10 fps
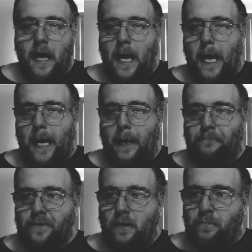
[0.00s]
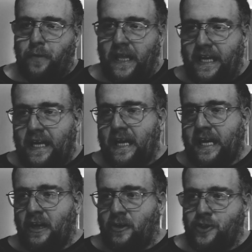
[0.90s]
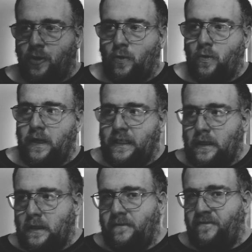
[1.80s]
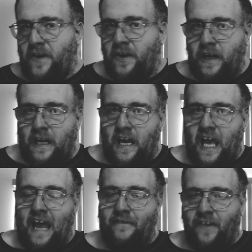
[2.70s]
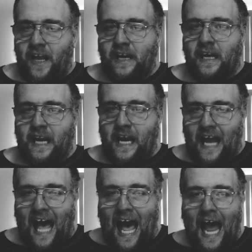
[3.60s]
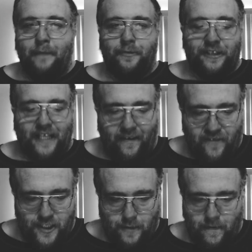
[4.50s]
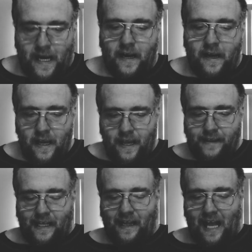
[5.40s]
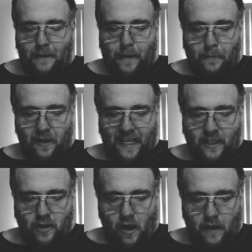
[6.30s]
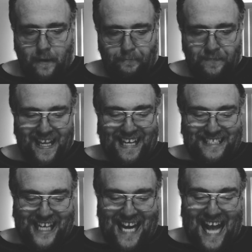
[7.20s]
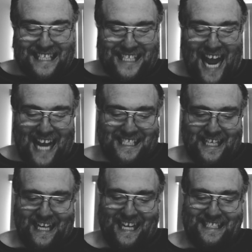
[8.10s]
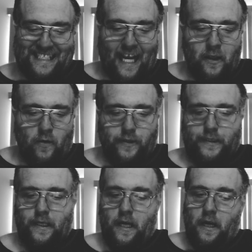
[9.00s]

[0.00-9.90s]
Um, play can also uh, very athletic again, a hybrid defensive back that a lot of people like to talk about. Jayon Jackson, East St. Louis.